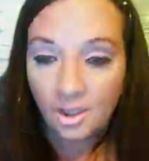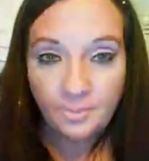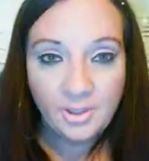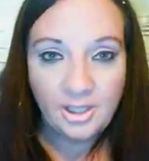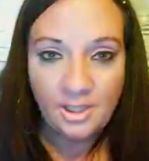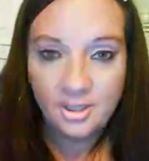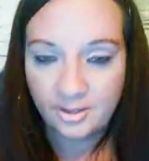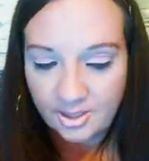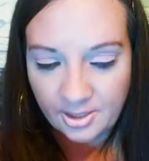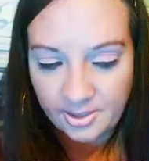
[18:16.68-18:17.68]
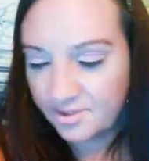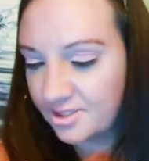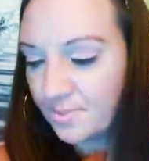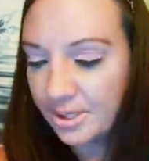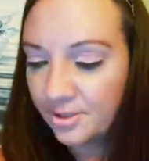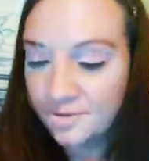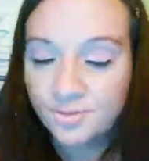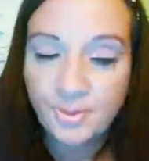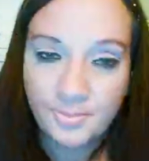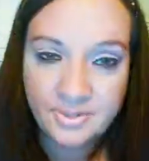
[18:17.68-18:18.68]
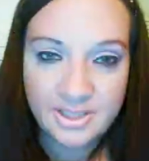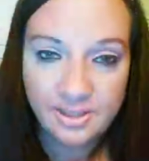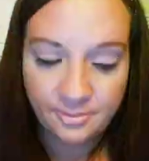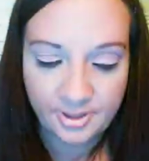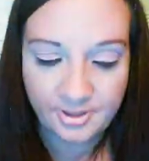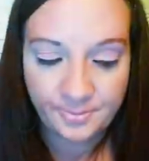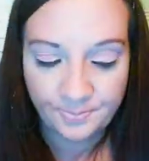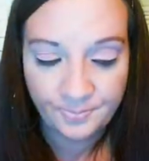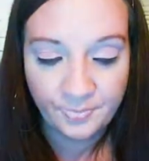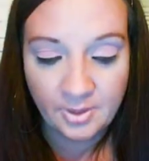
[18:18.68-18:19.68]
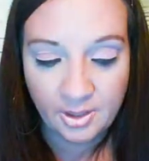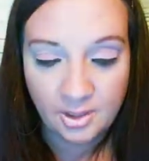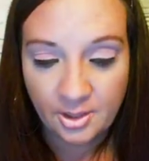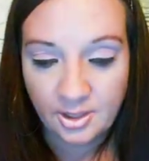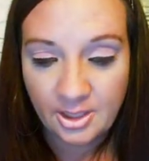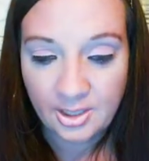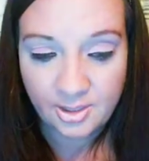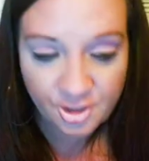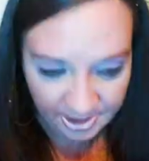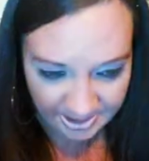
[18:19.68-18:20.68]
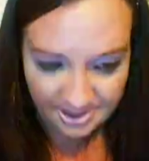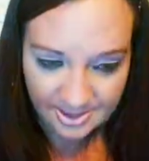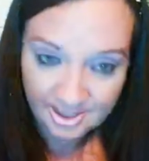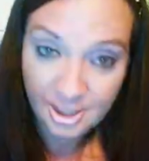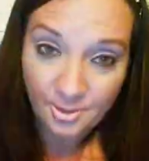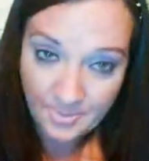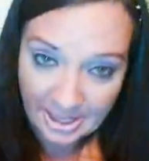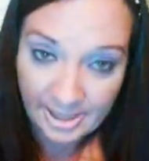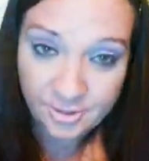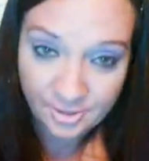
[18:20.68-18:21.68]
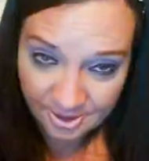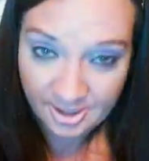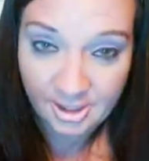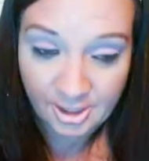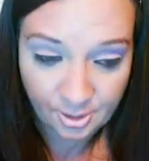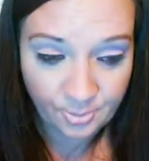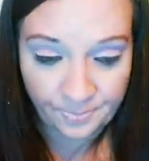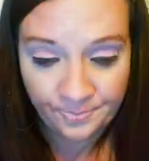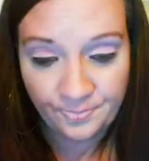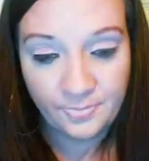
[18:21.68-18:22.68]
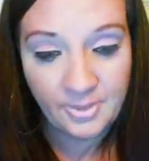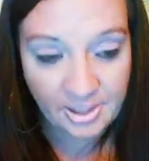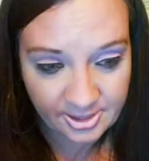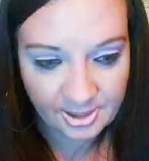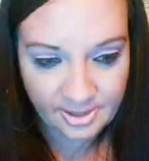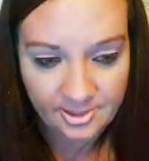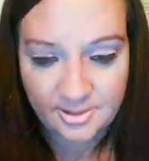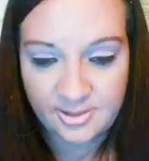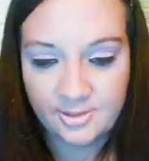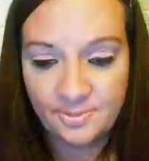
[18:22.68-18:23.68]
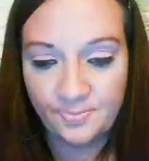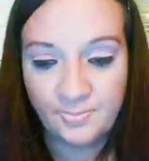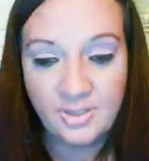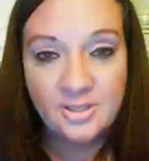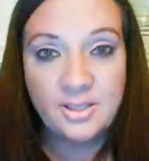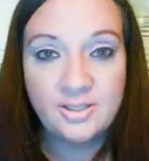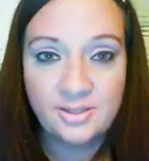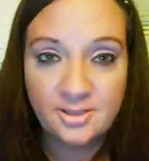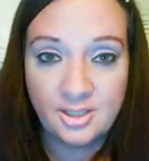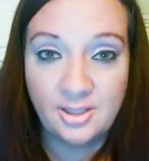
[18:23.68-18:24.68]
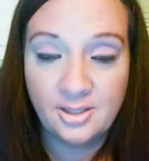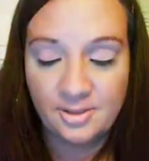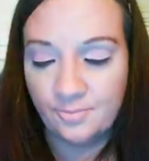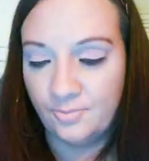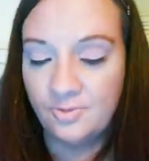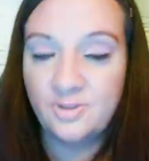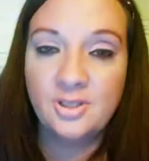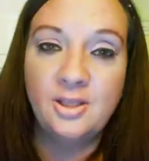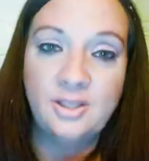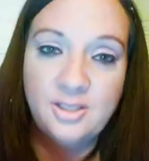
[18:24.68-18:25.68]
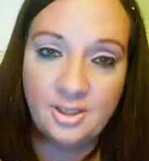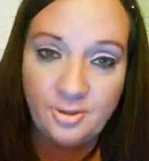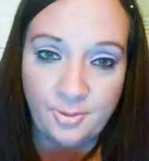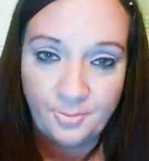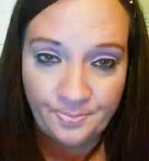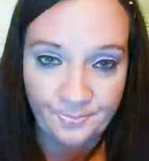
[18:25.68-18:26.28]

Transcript: I'm getting Nothing Else Matters by Metallica. Yeah, justice here matters to you. It does. It does. Let's cut, let's cut the tarot.